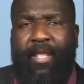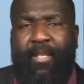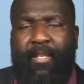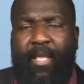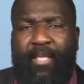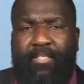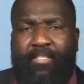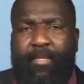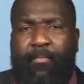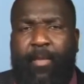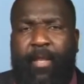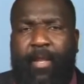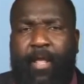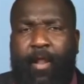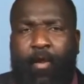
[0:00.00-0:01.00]
He needs to
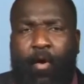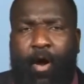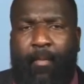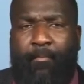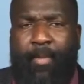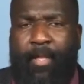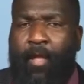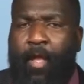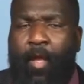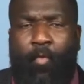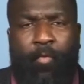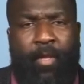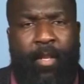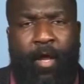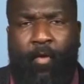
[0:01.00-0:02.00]
be that heartbeat.
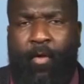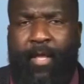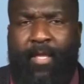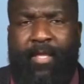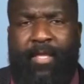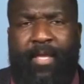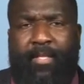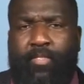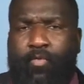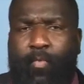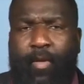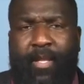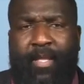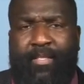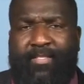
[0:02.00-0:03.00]
We know he could get
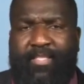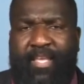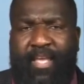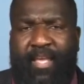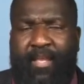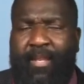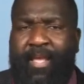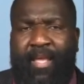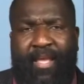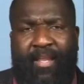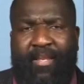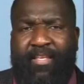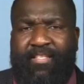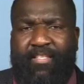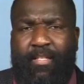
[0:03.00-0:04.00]
20 and 10
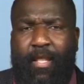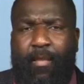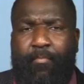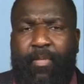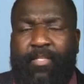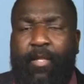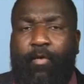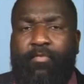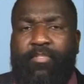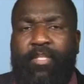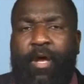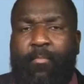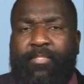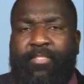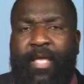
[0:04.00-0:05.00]
in his sleep, but those
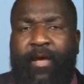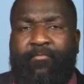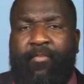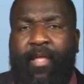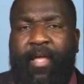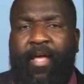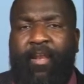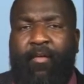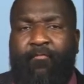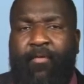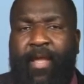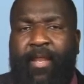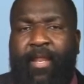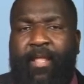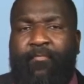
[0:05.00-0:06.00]
numbers have to
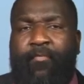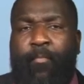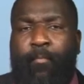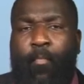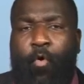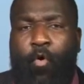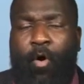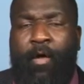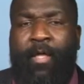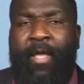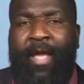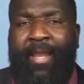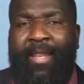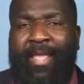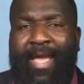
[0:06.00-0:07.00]
elevate even more,
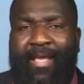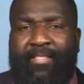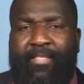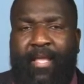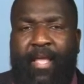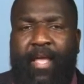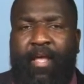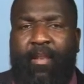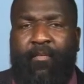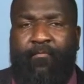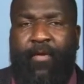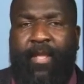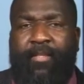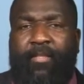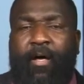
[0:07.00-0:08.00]
and he has to
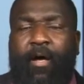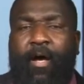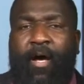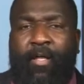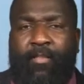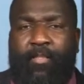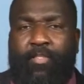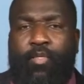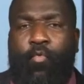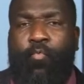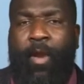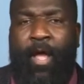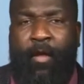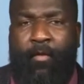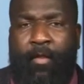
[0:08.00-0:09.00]
elevate the others
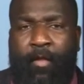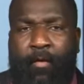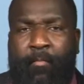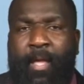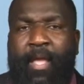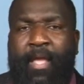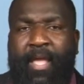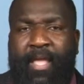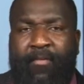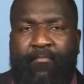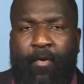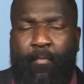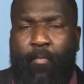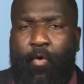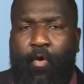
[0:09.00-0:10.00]
around him
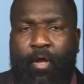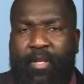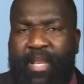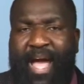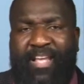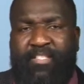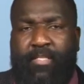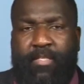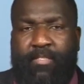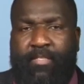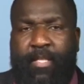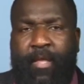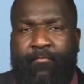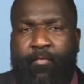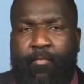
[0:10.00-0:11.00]
even more, not
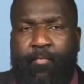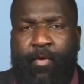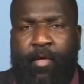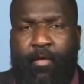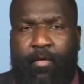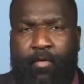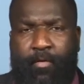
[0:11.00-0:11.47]
just Devin Booker.